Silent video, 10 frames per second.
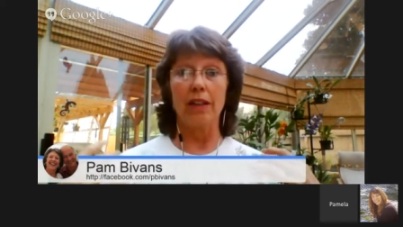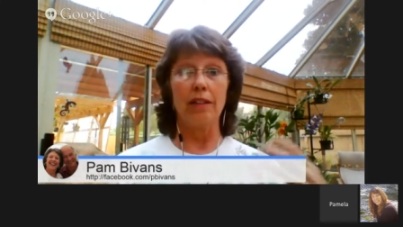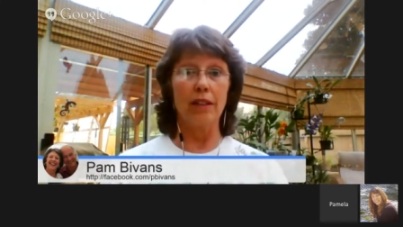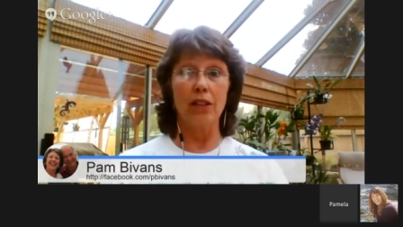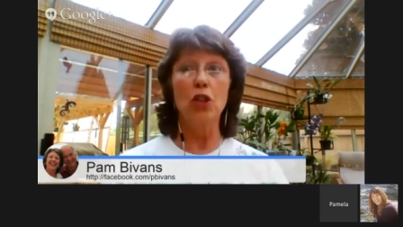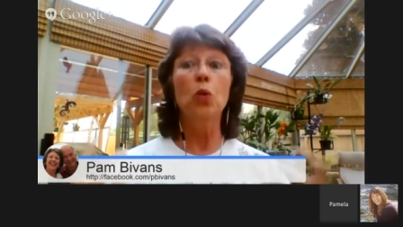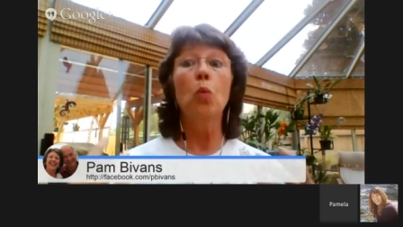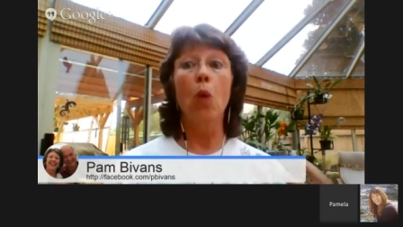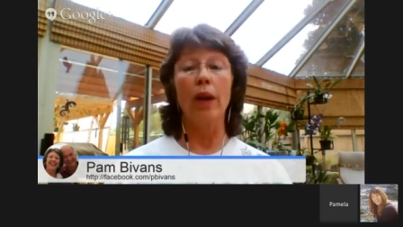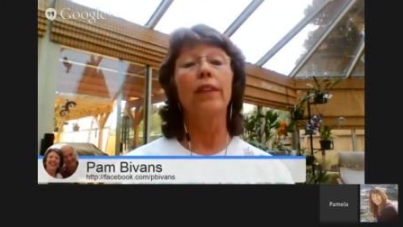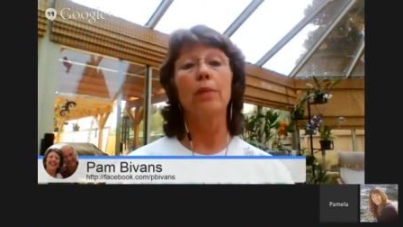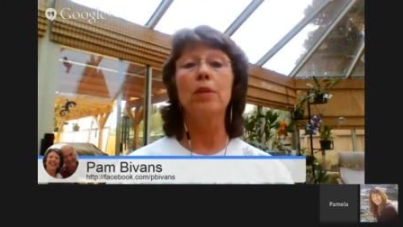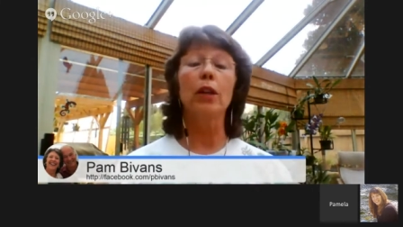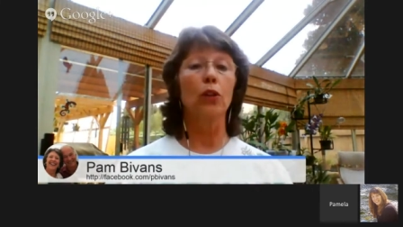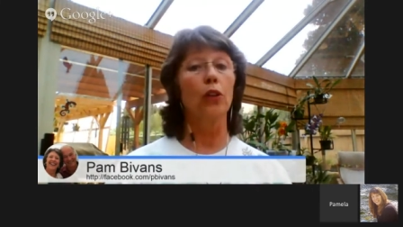you want them to
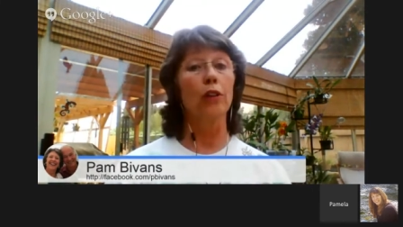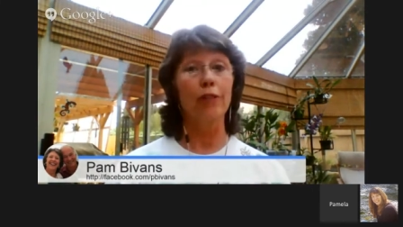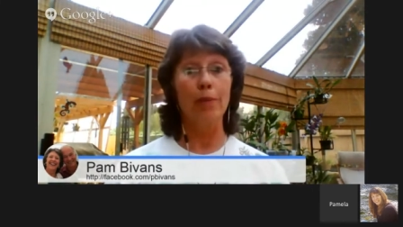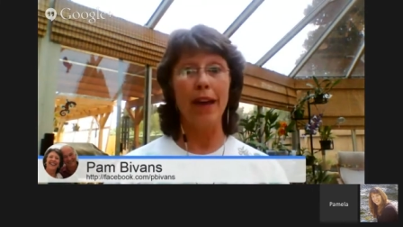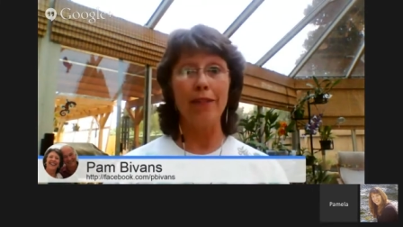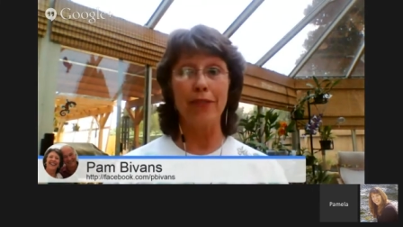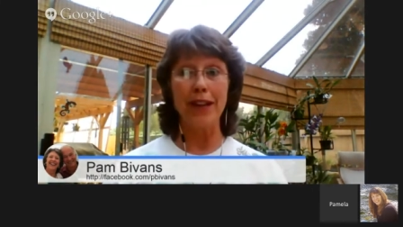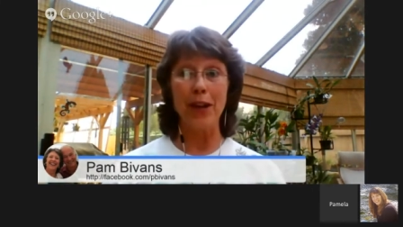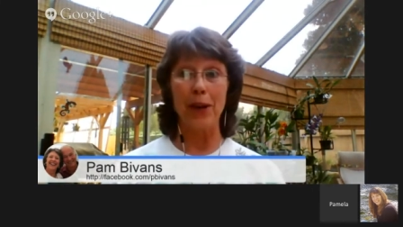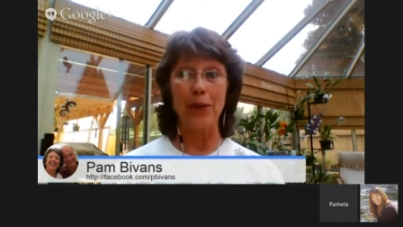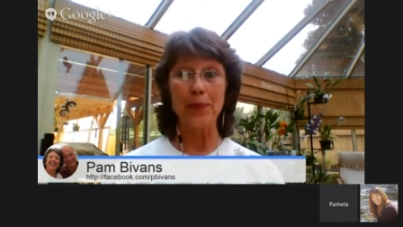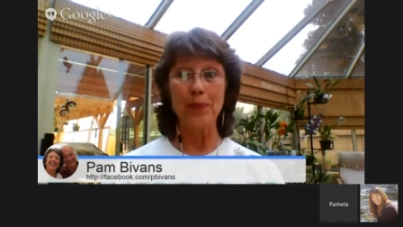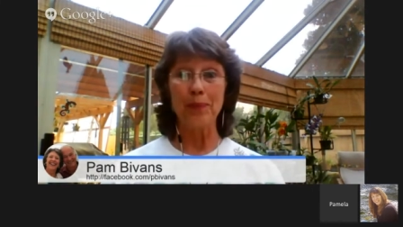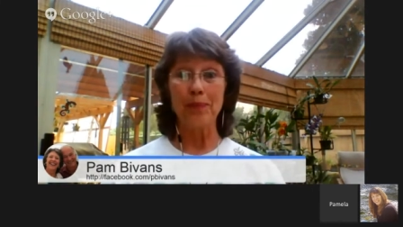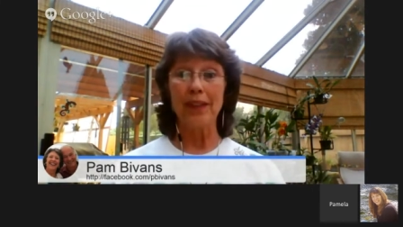learn from that video
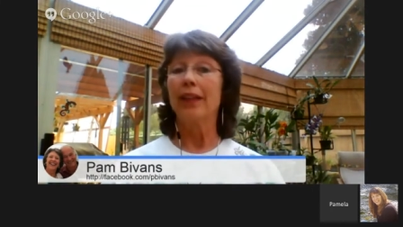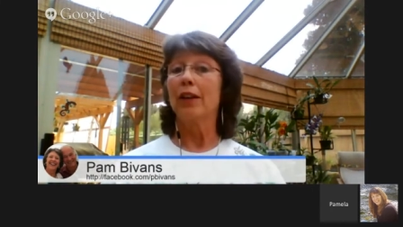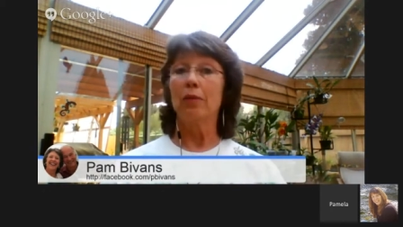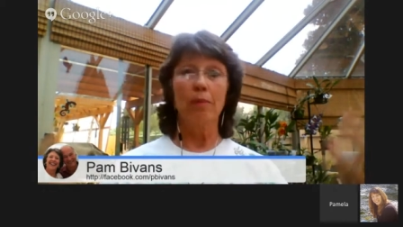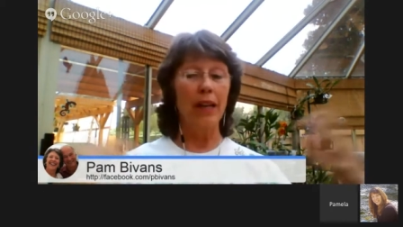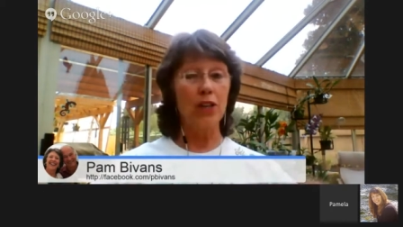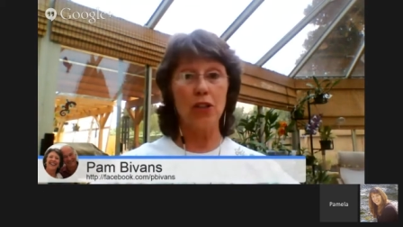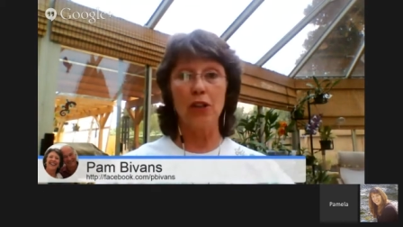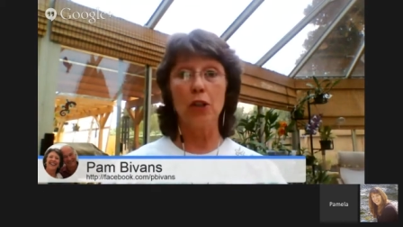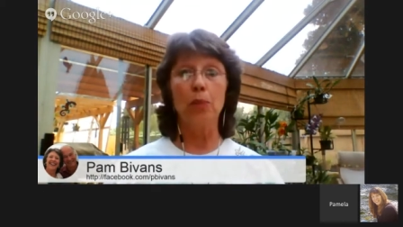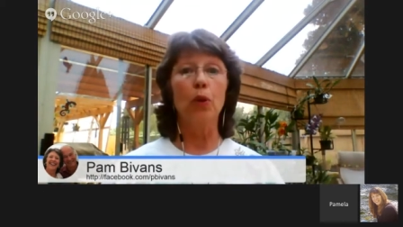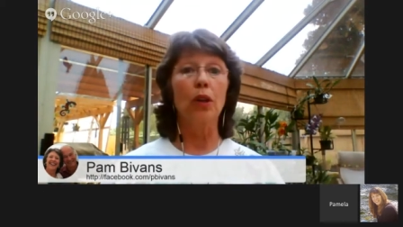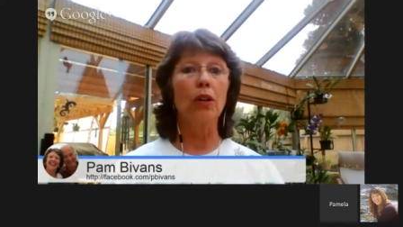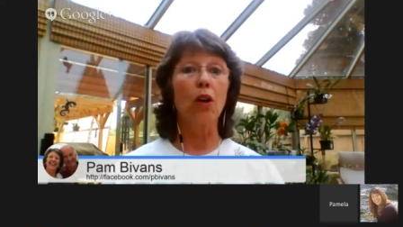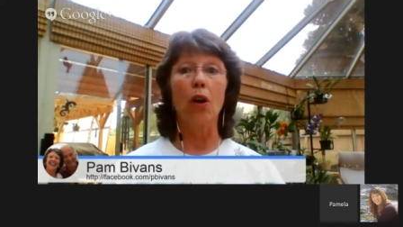make sure you put a
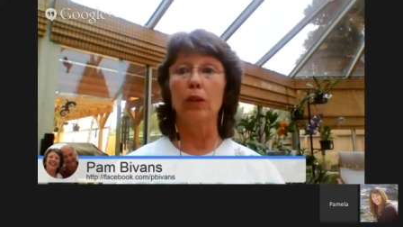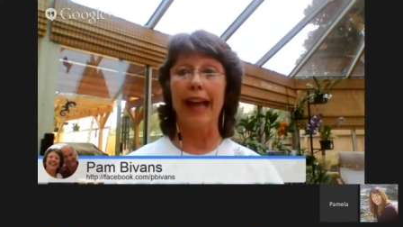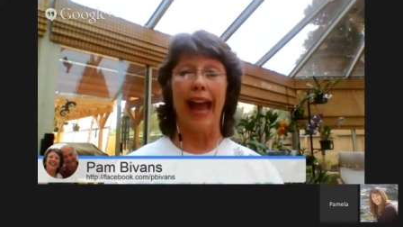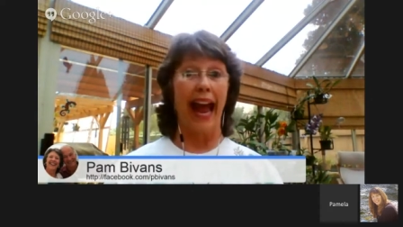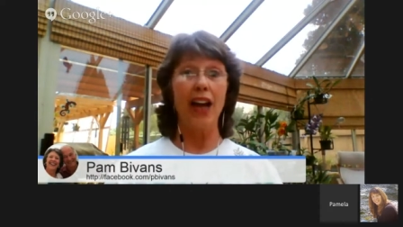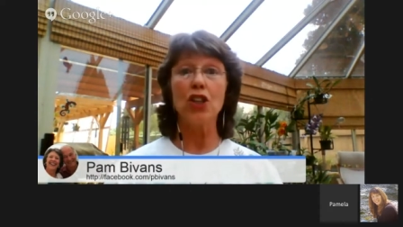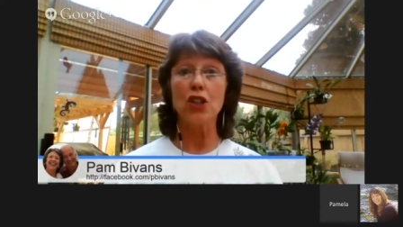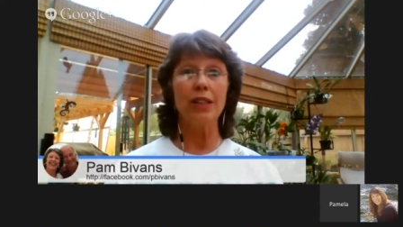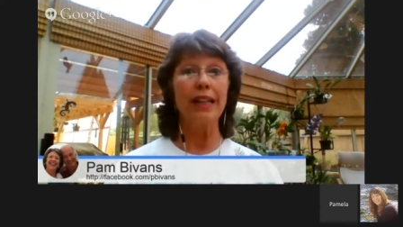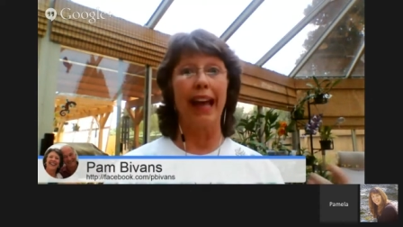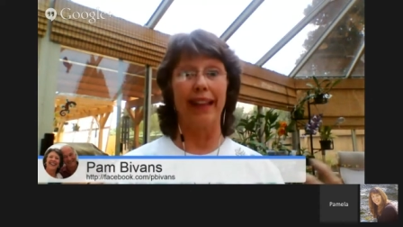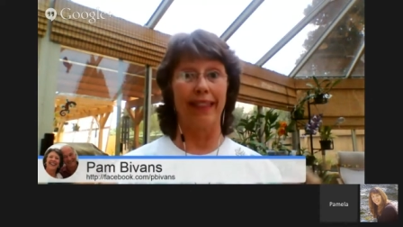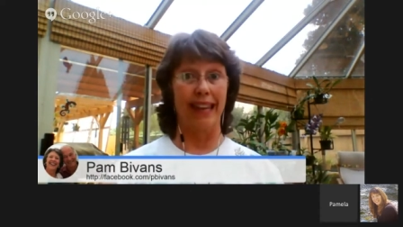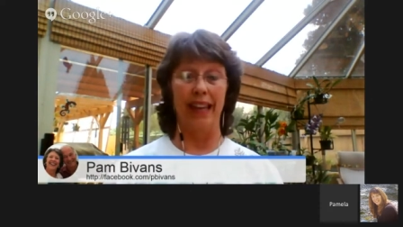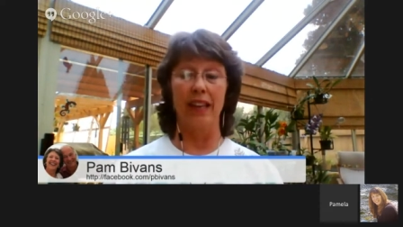call to action at the
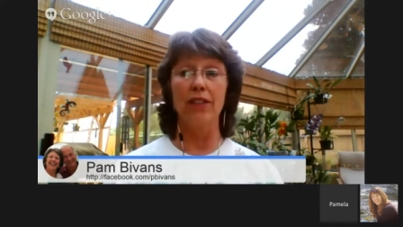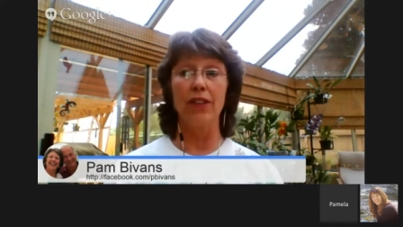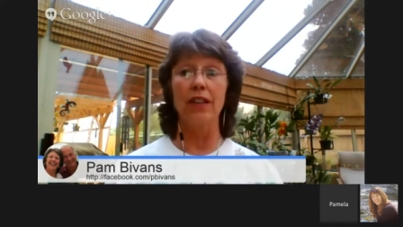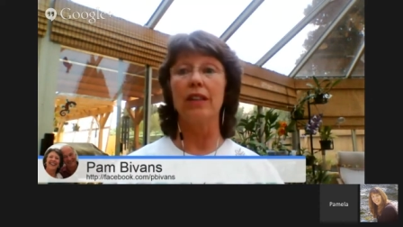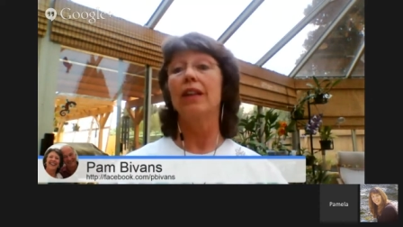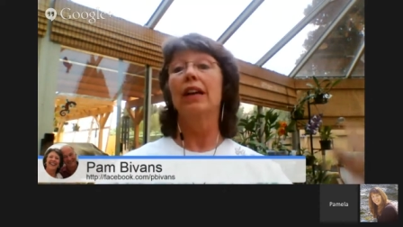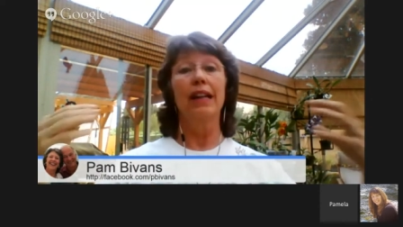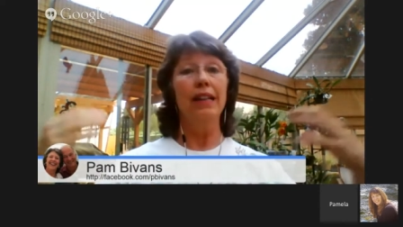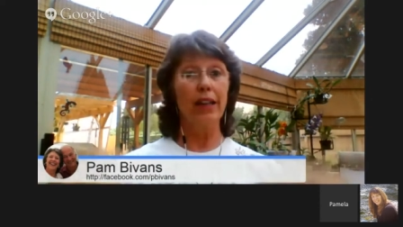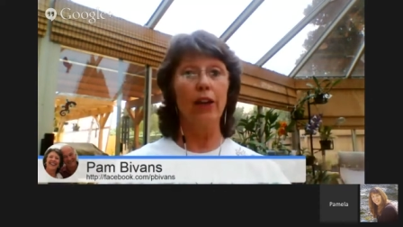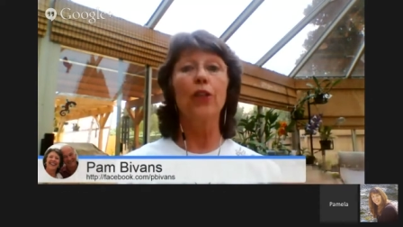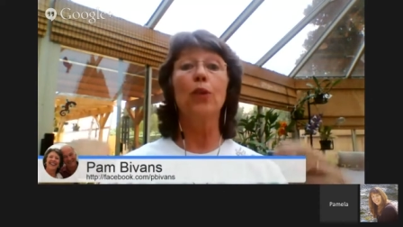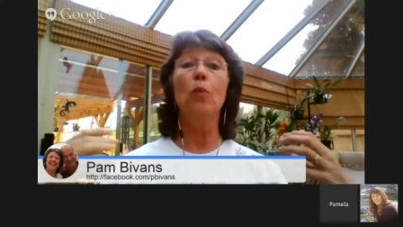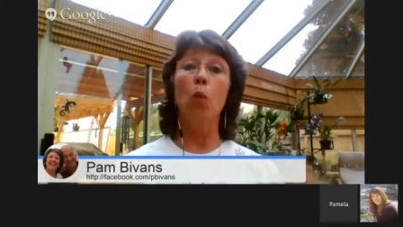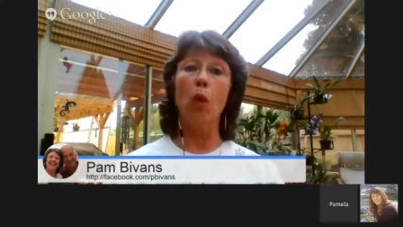end of it tell
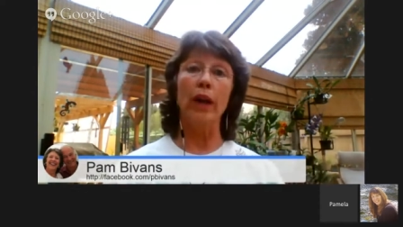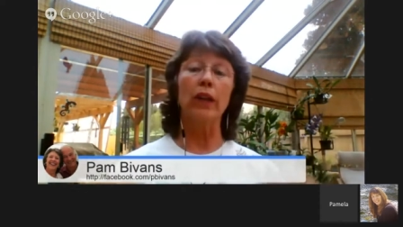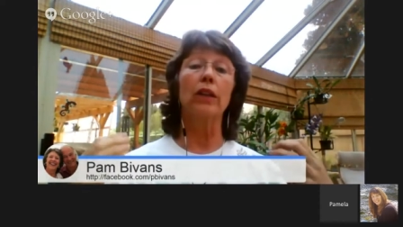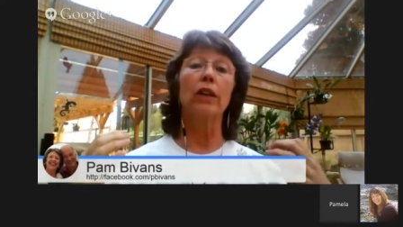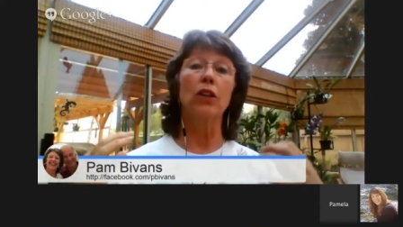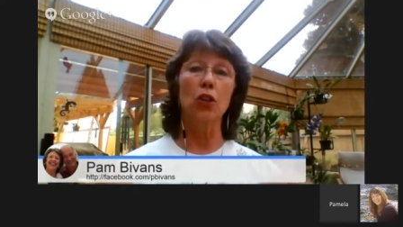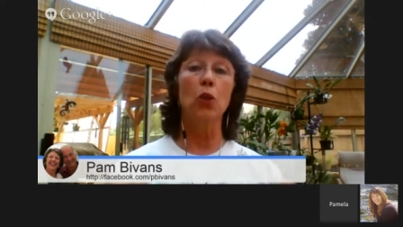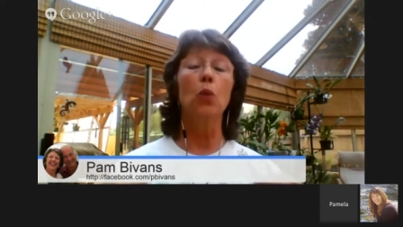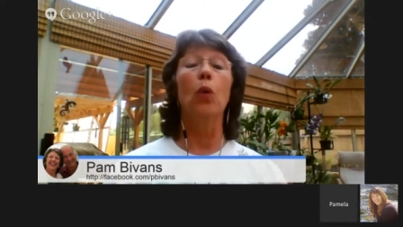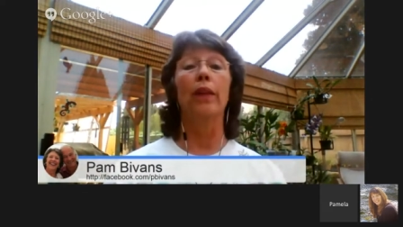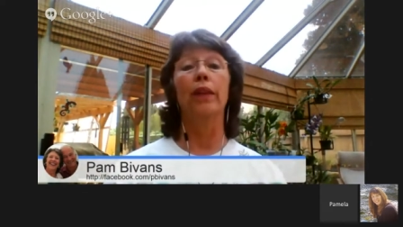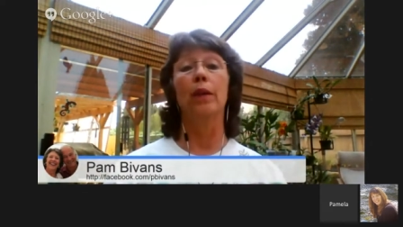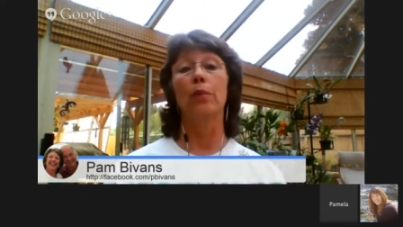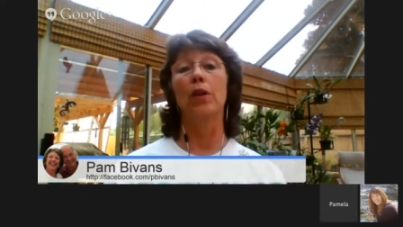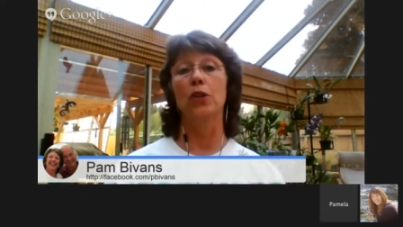them what you want them
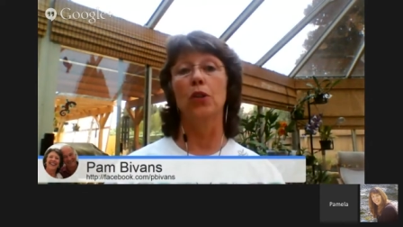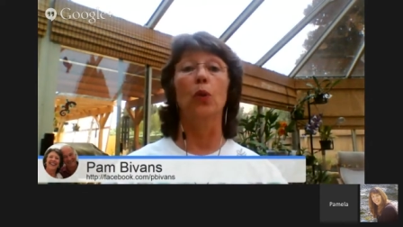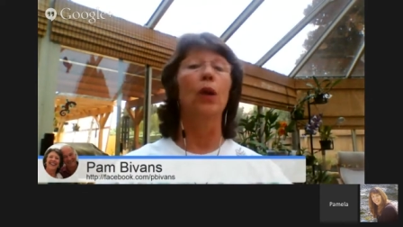to do